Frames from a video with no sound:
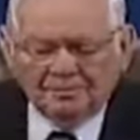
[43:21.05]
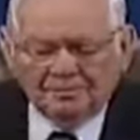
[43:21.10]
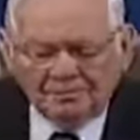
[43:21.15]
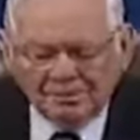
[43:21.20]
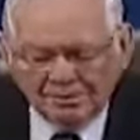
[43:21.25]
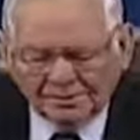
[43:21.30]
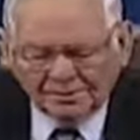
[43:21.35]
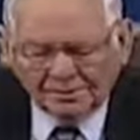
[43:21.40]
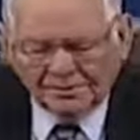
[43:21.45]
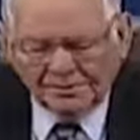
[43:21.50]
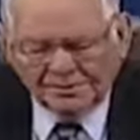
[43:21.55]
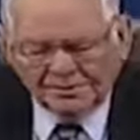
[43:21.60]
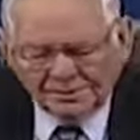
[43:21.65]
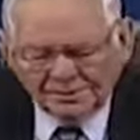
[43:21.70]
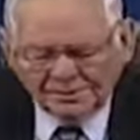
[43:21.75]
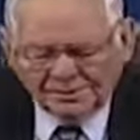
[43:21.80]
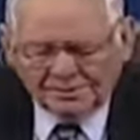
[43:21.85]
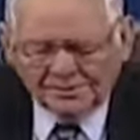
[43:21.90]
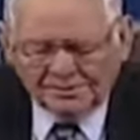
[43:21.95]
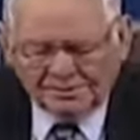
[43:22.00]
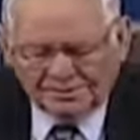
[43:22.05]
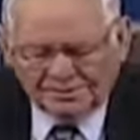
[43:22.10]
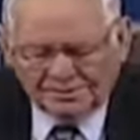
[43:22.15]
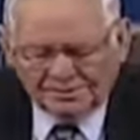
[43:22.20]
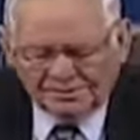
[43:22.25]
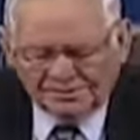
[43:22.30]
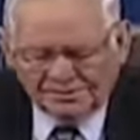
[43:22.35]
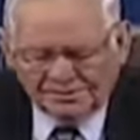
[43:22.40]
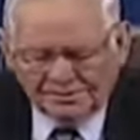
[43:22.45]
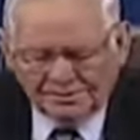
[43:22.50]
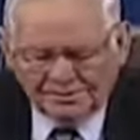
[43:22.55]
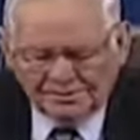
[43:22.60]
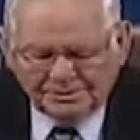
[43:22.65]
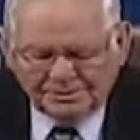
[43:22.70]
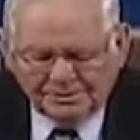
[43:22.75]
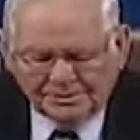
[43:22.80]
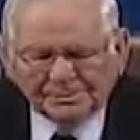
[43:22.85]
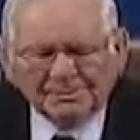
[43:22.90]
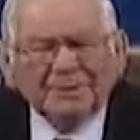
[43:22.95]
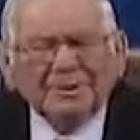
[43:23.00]
Well, there is, there is
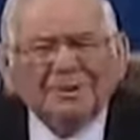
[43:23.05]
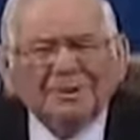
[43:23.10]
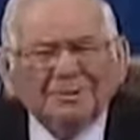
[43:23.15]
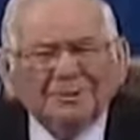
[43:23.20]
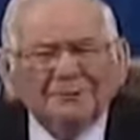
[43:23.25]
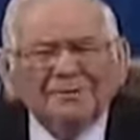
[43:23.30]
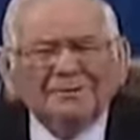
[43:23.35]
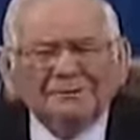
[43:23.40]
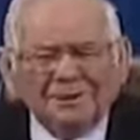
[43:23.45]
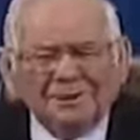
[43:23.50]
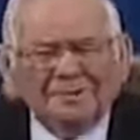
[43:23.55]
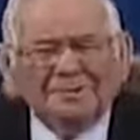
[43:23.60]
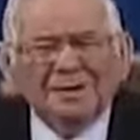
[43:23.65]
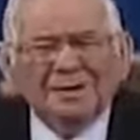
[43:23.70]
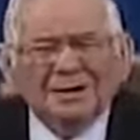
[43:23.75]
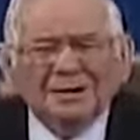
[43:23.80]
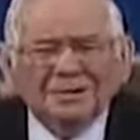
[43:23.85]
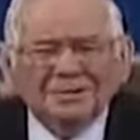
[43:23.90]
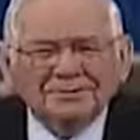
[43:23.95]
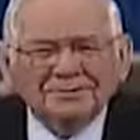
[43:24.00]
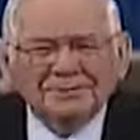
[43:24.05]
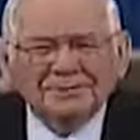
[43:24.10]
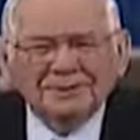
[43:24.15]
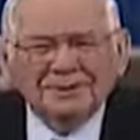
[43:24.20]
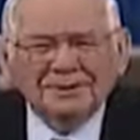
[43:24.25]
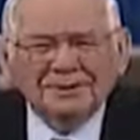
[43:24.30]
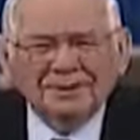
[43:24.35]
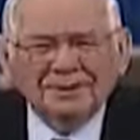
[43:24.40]
the spirit of stubbornness.